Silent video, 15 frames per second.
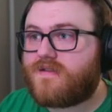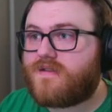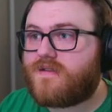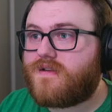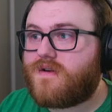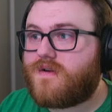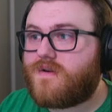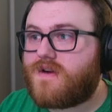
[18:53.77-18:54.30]
to
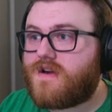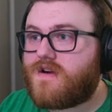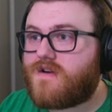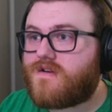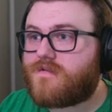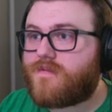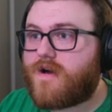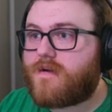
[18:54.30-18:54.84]
do here
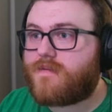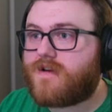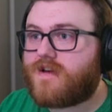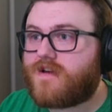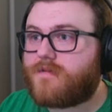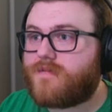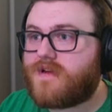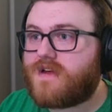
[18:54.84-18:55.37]
is probably going
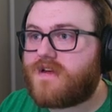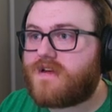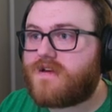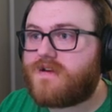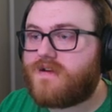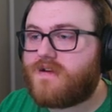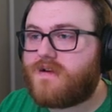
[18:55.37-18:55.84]
to be